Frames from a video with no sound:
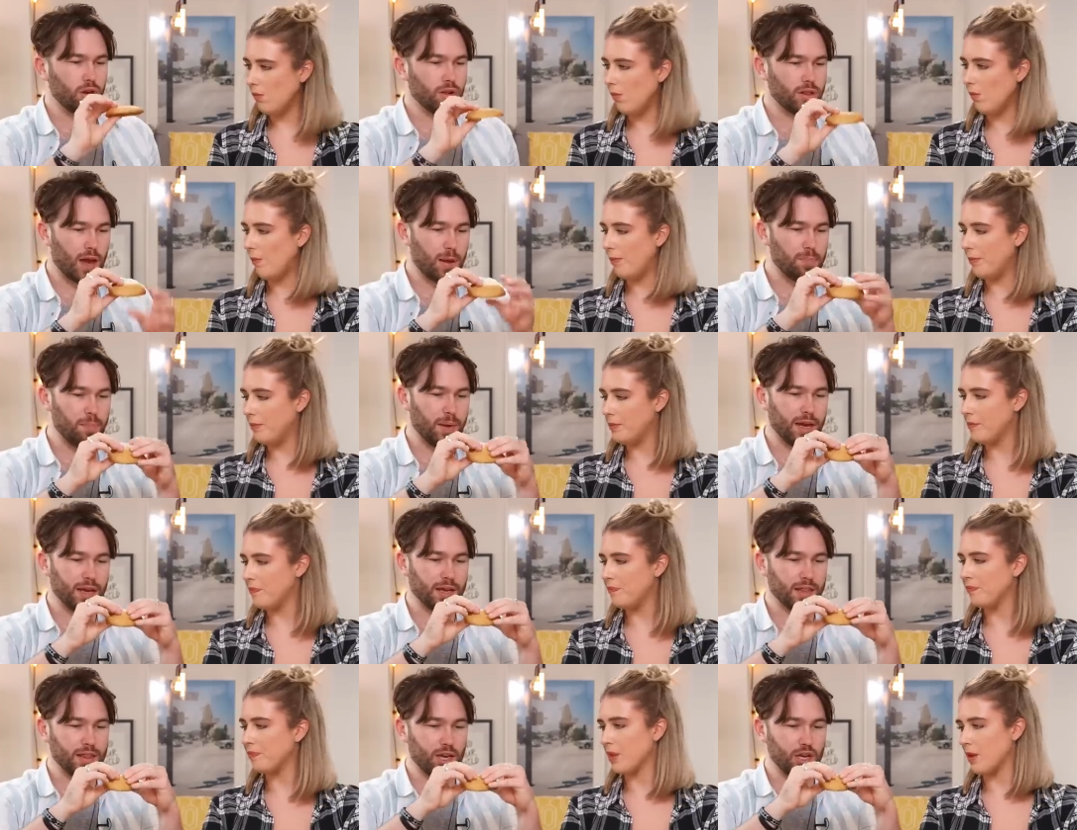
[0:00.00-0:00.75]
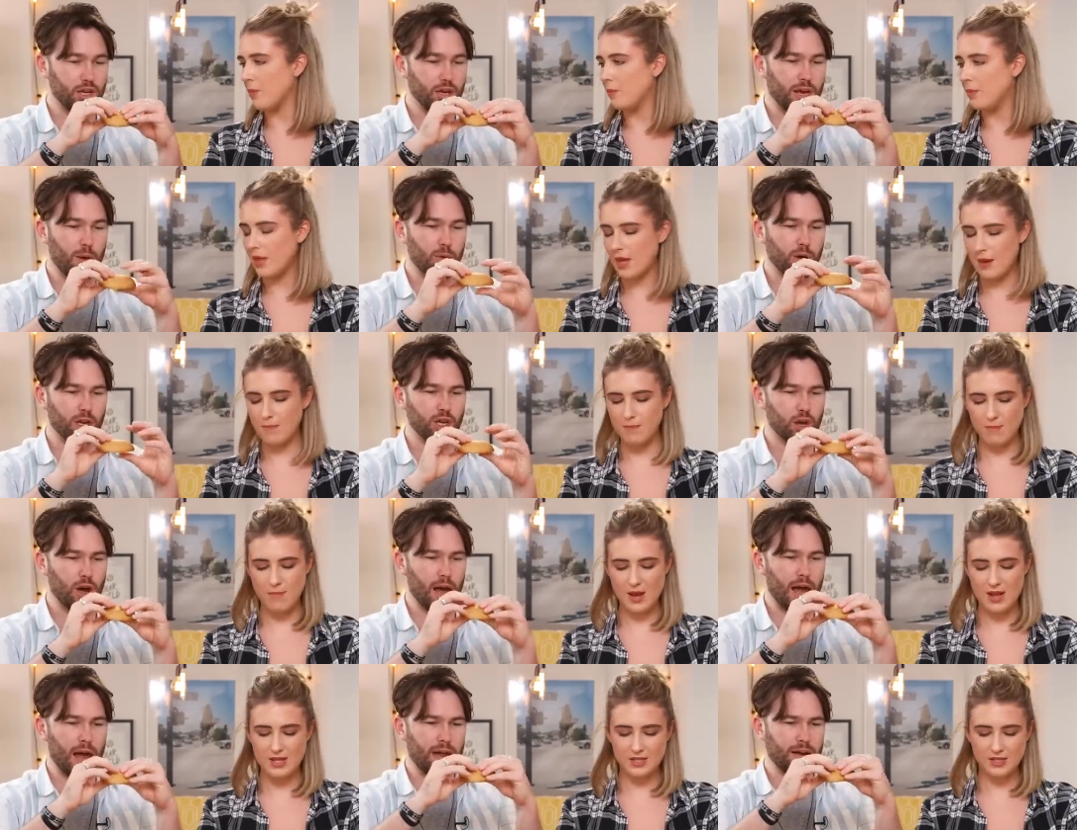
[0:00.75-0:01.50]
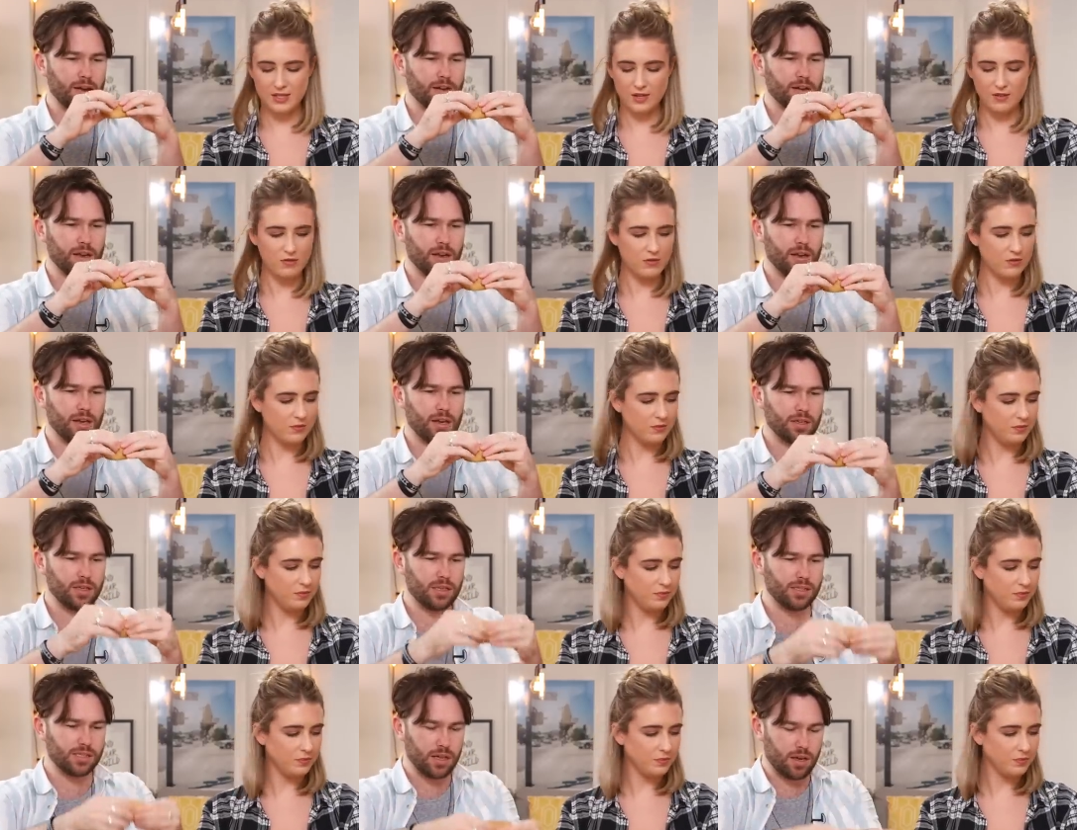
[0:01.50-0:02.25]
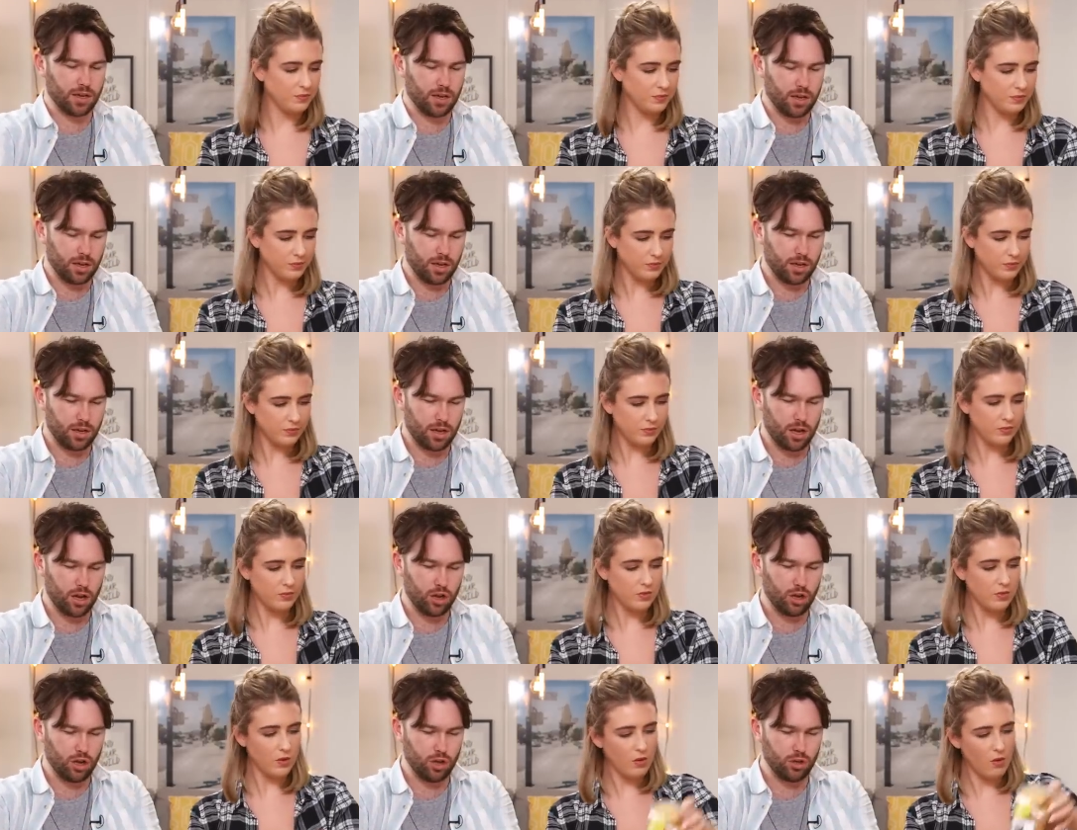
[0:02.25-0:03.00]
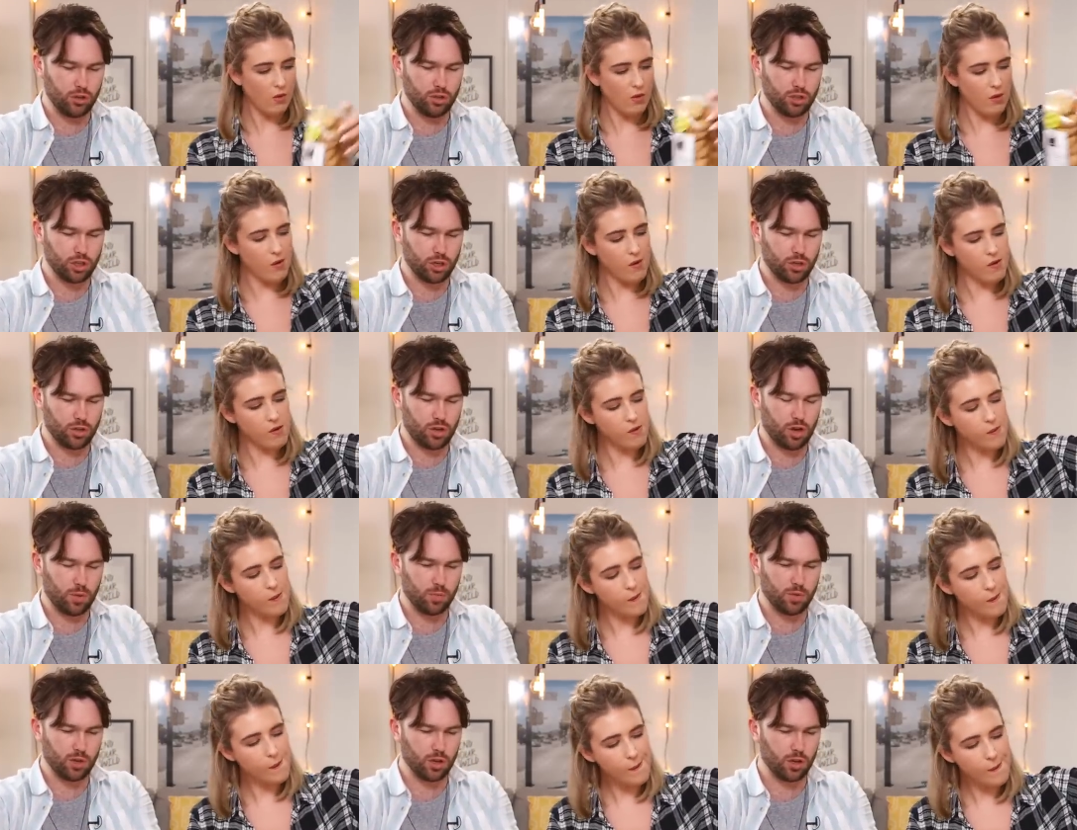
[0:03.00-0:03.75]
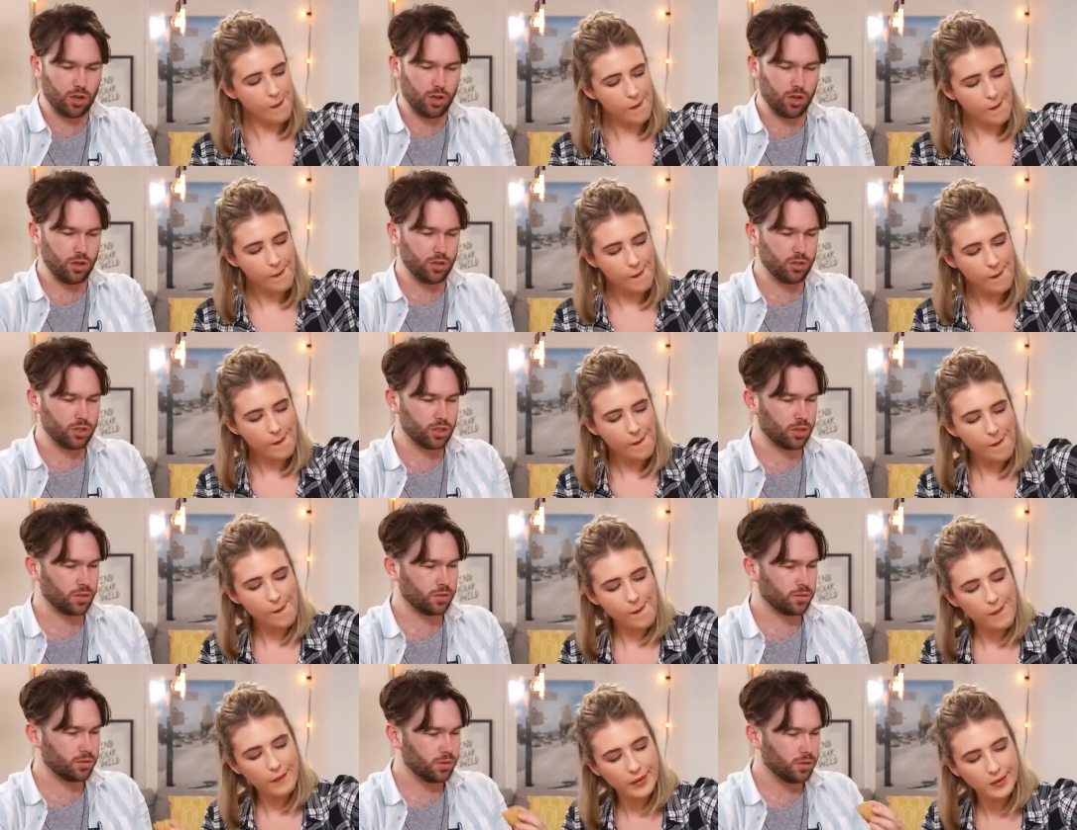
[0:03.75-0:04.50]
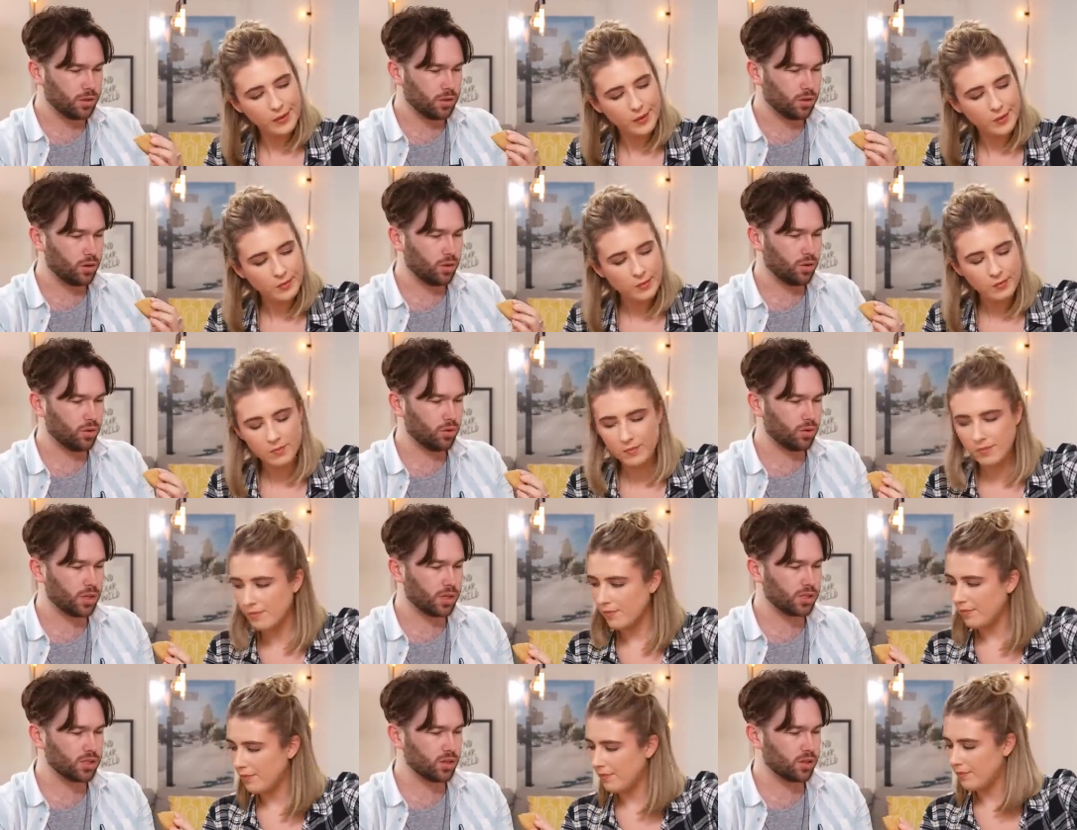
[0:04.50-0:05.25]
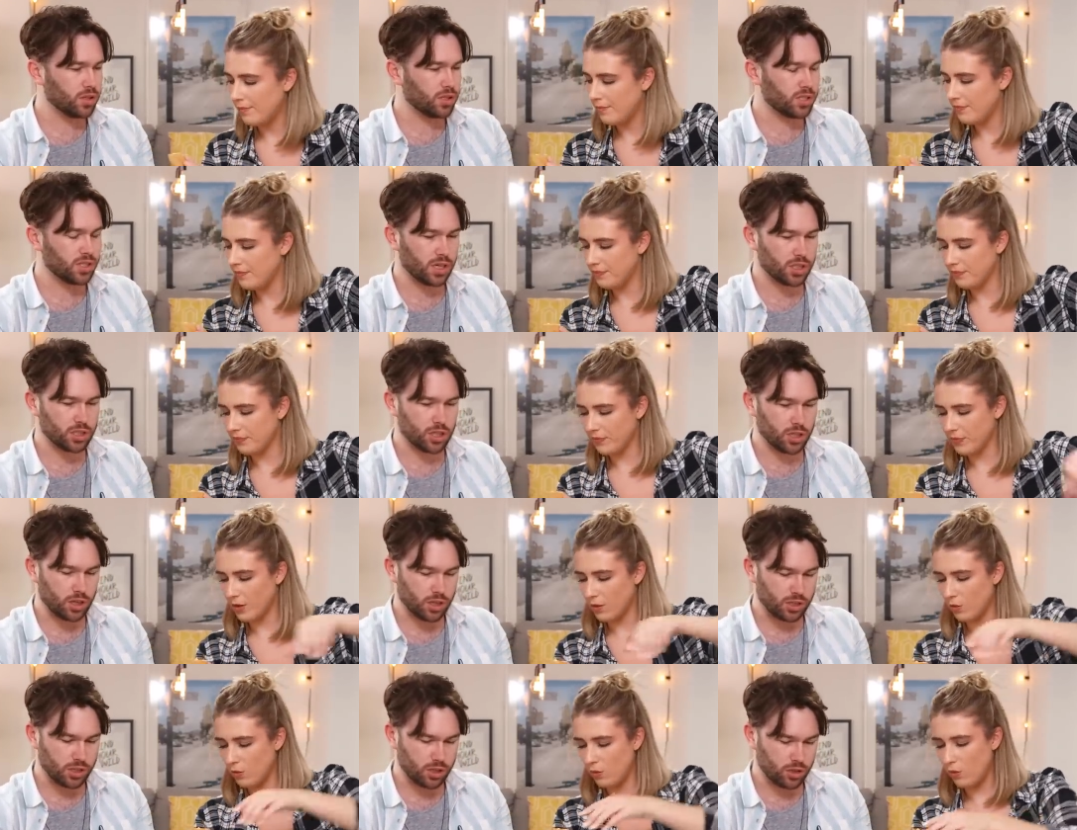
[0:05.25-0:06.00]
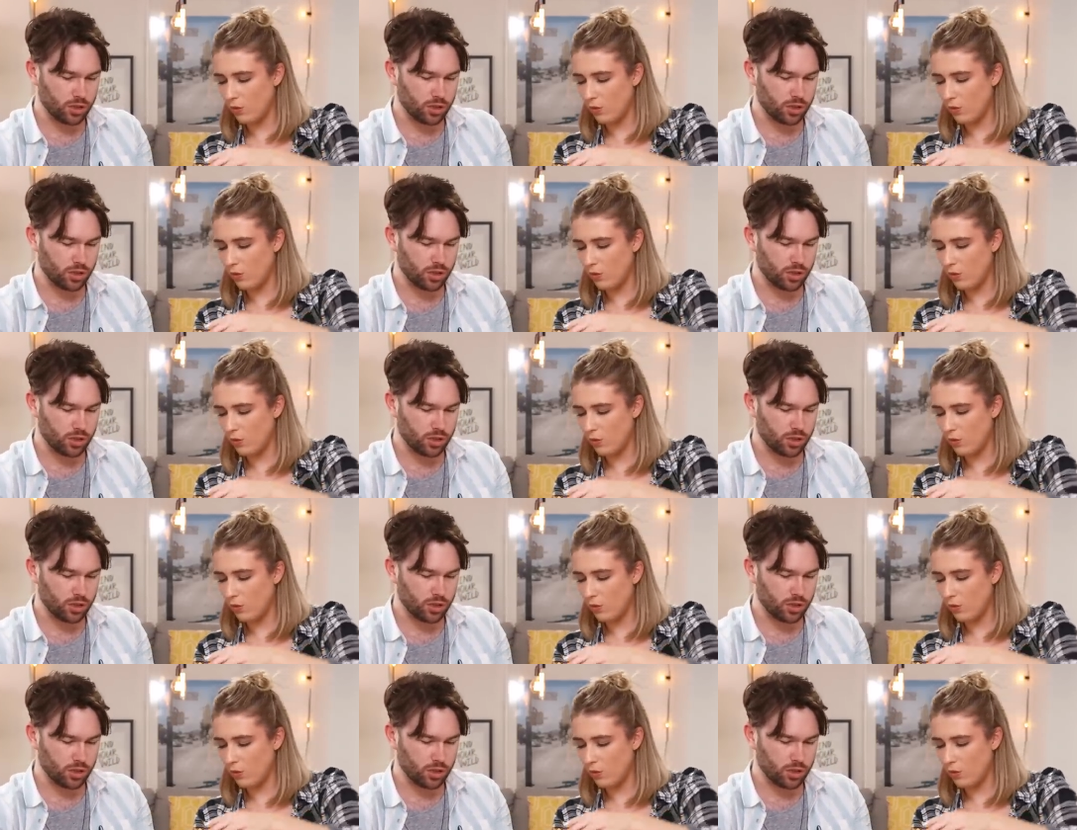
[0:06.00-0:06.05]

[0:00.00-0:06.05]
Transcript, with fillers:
Speaker 1: look that big, and then you get They're one in your massive. hand, and it, it's like a, an illusion, optical illusion. Oh, that's got such a nice